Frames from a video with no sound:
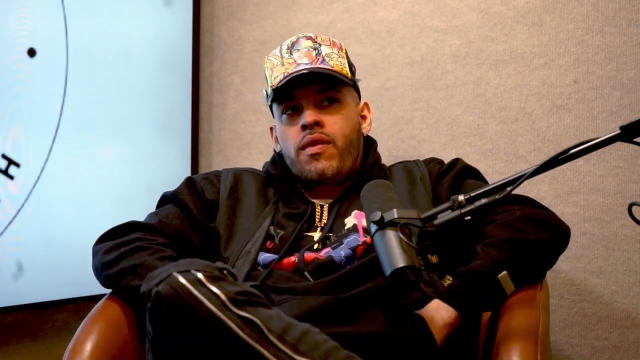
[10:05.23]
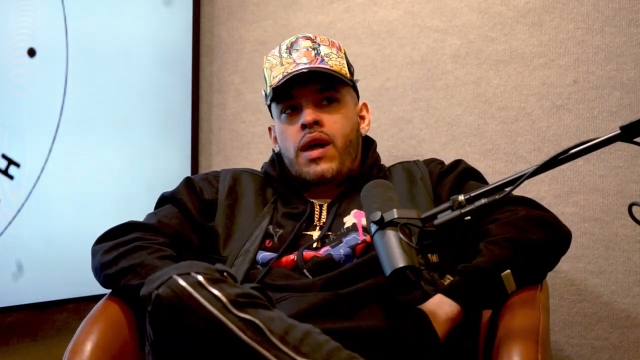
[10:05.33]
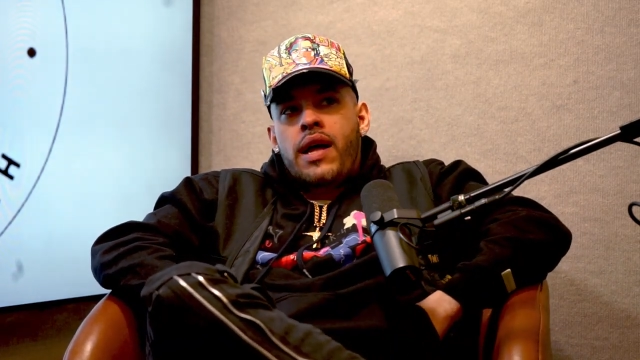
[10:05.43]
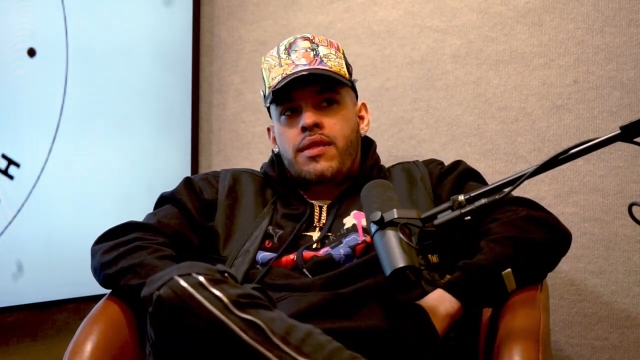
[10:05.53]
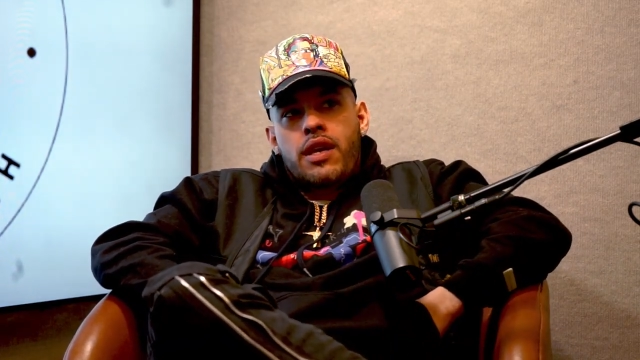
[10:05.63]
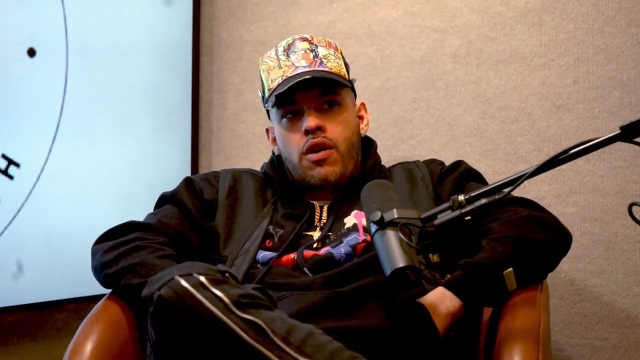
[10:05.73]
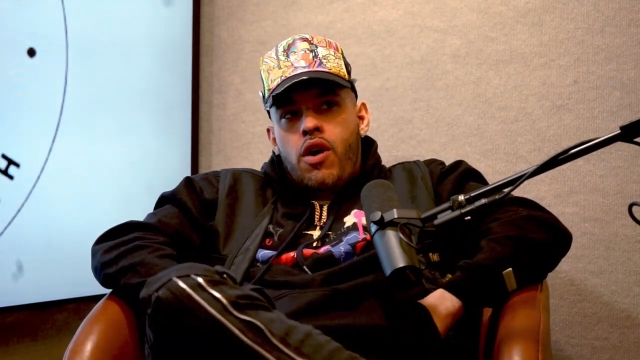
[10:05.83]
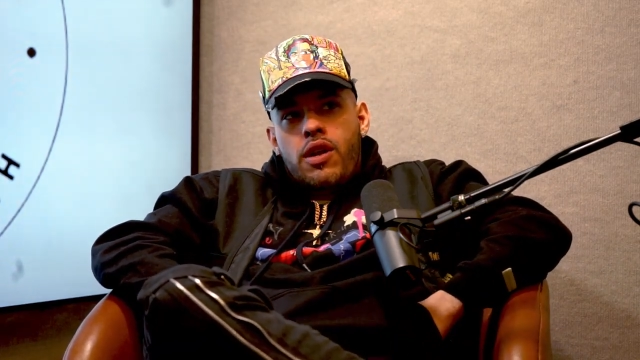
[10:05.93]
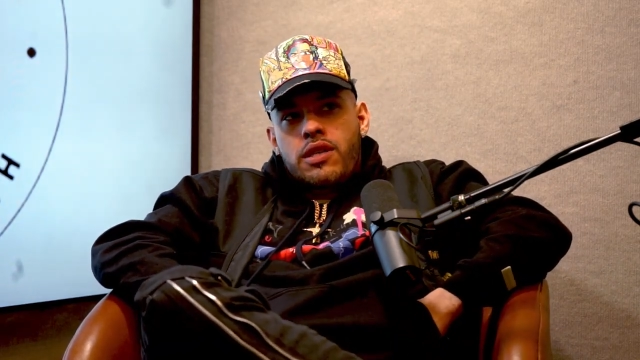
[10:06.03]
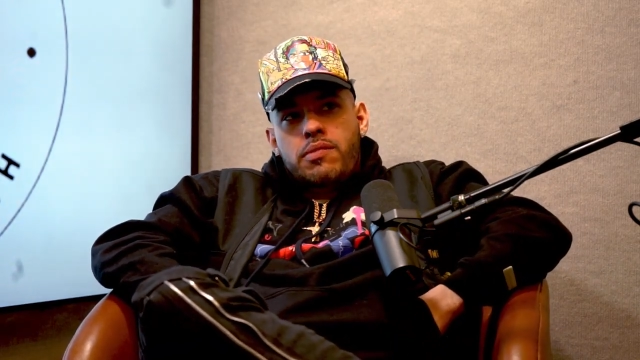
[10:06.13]
I did
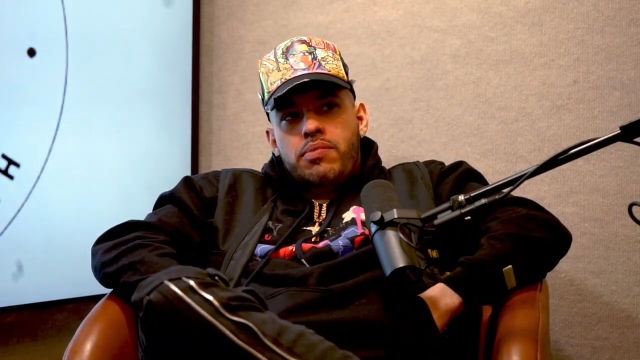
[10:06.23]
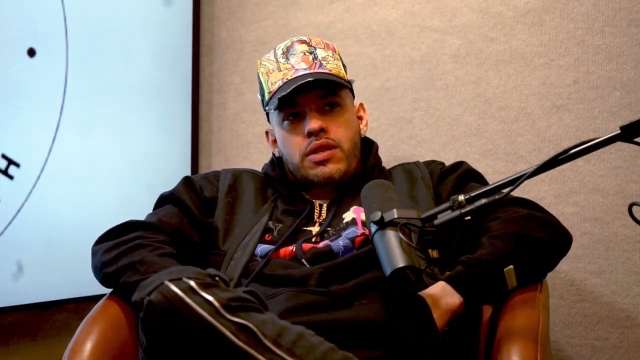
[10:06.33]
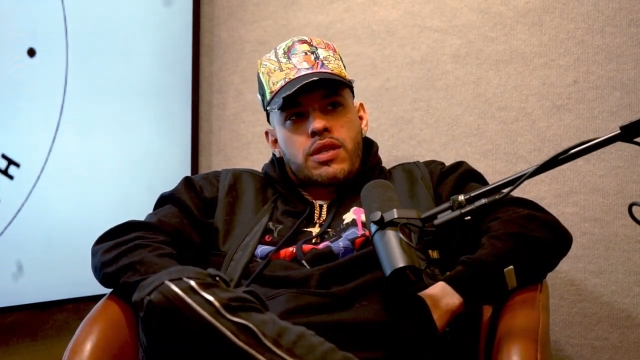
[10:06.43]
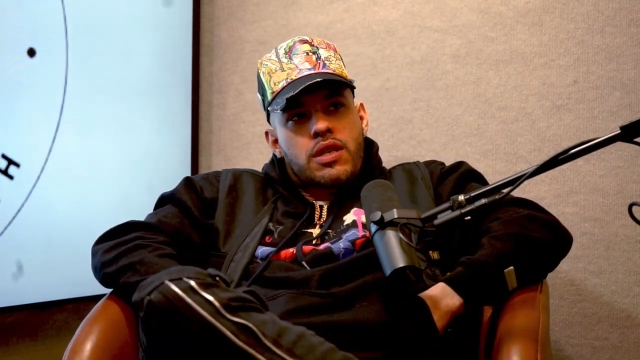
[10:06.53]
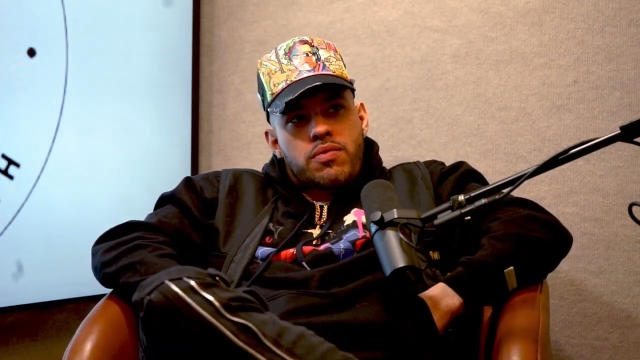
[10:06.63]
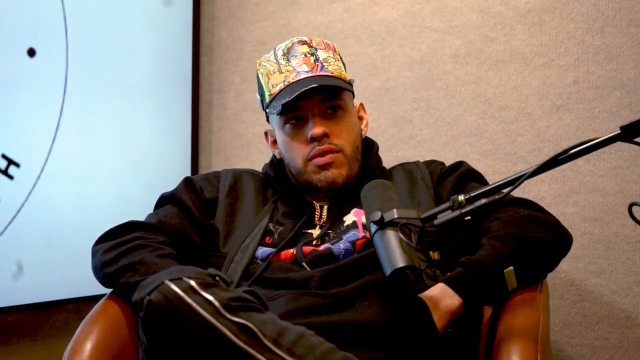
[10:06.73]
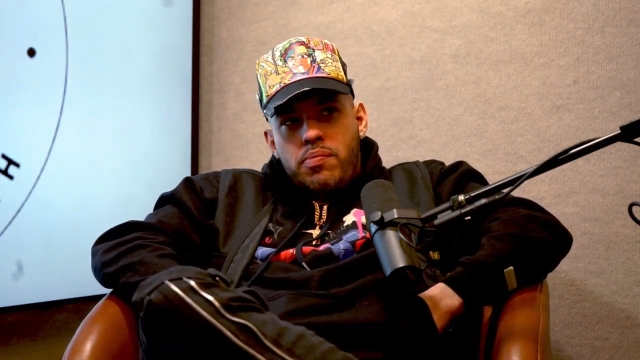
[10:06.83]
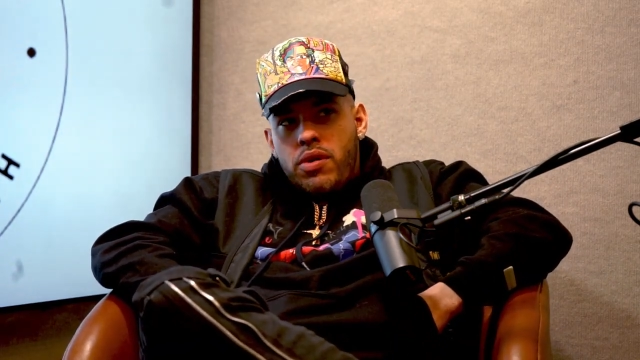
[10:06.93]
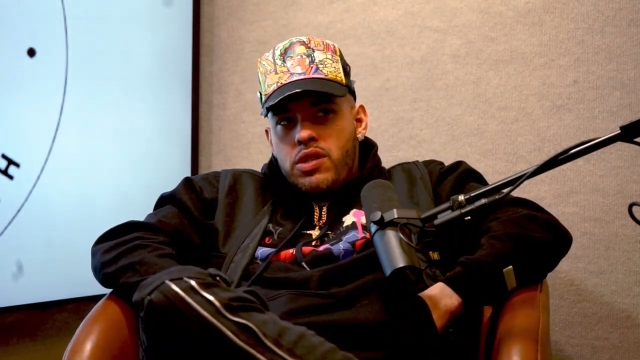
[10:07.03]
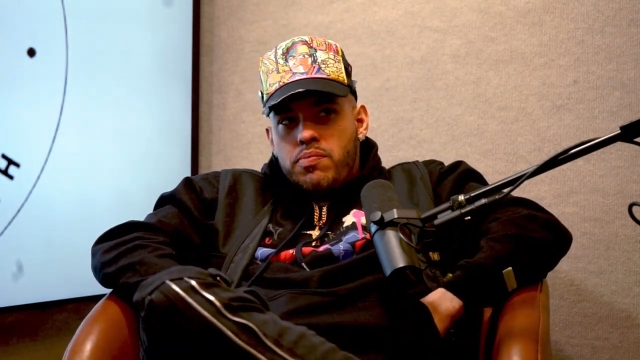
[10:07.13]
art exhibitions with a
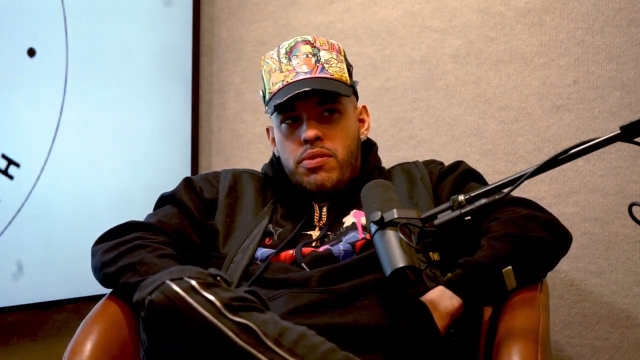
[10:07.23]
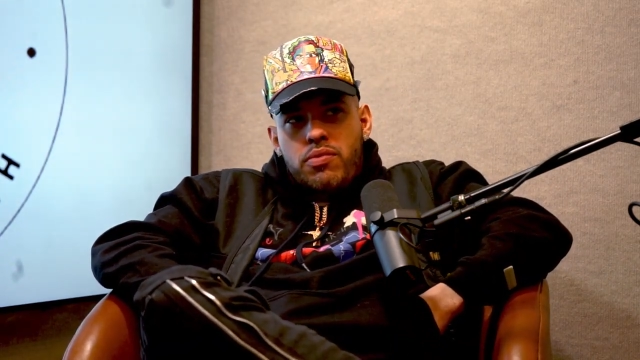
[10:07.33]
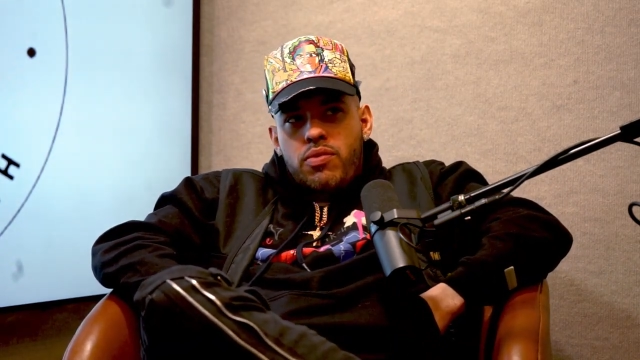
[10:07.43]
bunch of people,